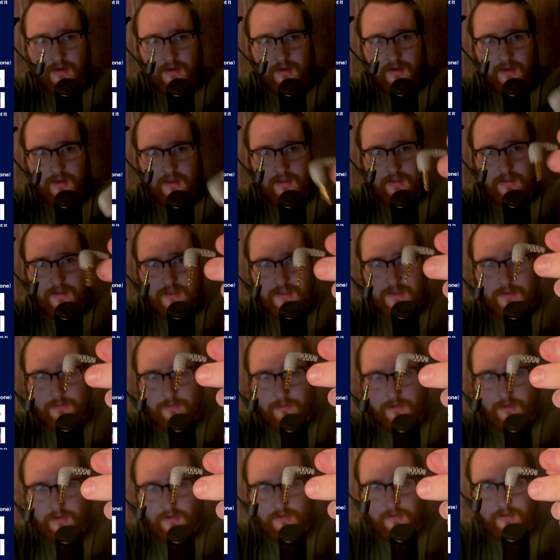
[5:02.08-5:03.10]
and this
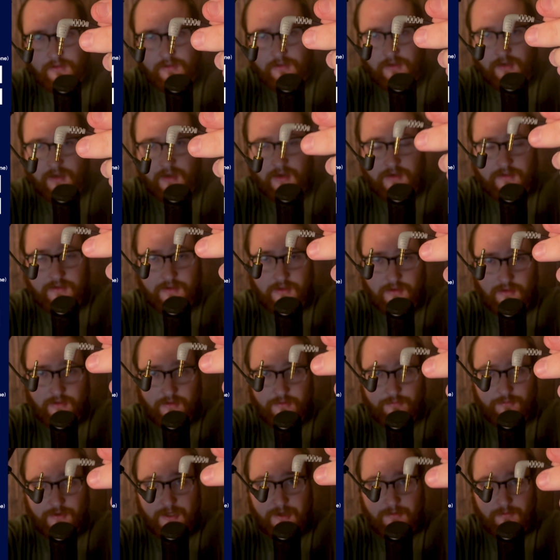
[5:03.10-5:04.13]
one has the
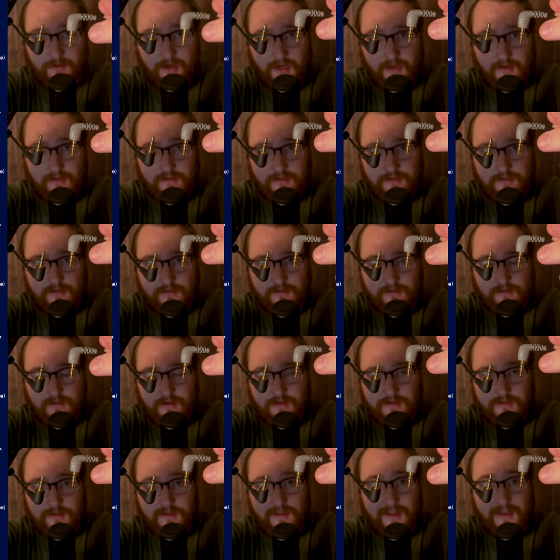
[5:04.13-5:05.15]
3 rings.
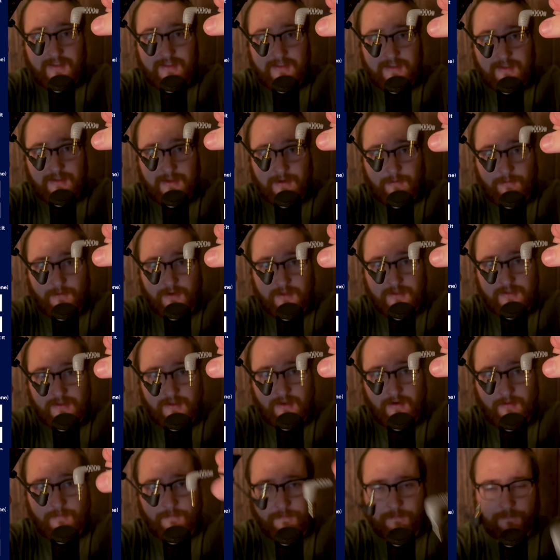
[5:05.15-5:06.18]
So that's the difference
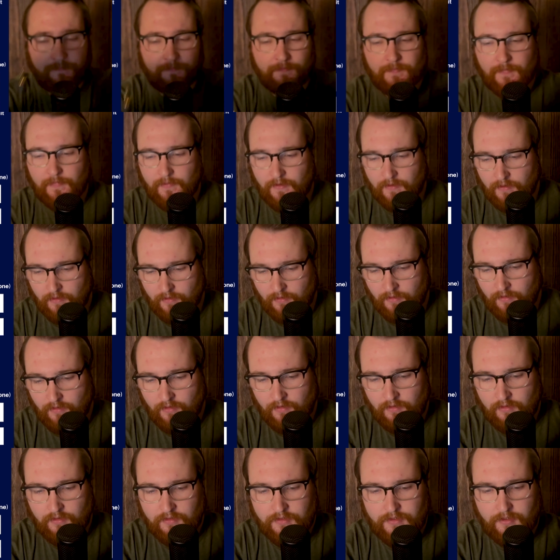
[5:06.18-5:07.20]
there.
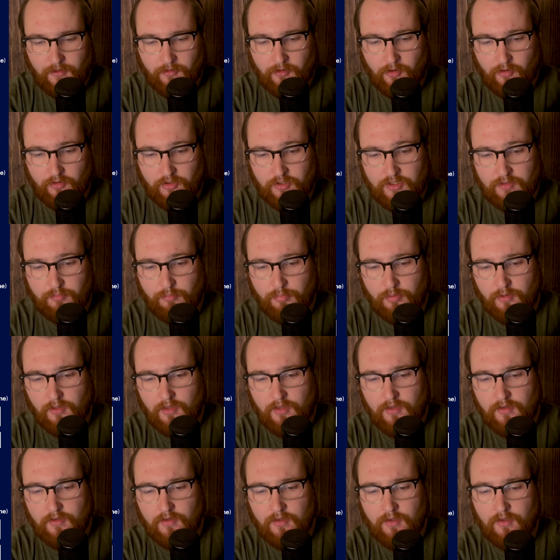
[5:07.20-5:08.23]
So you'll just
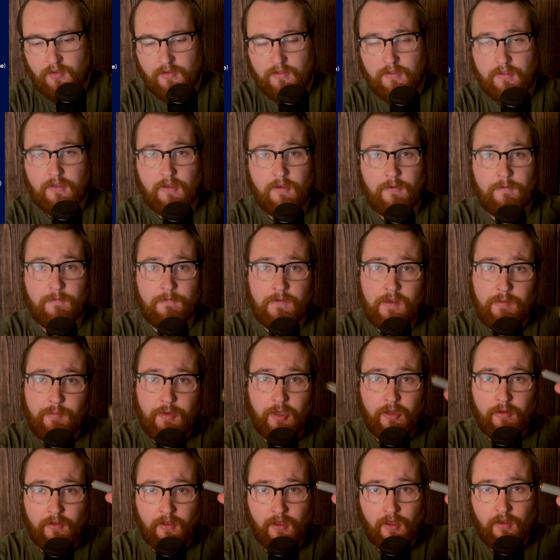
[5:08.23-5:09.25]
plug the
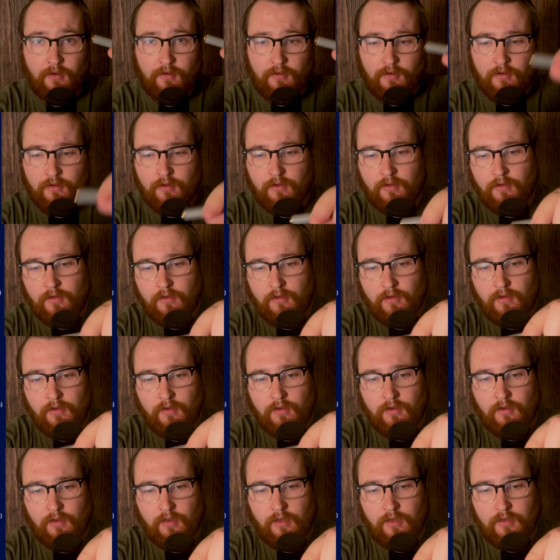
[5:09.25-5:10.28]
female end
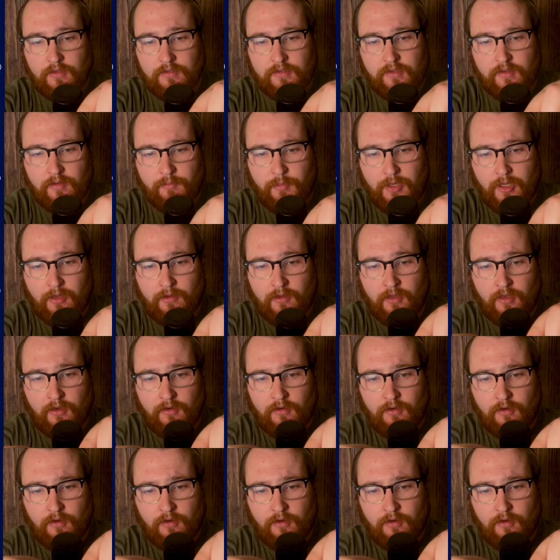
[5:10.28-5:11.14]
into the male end,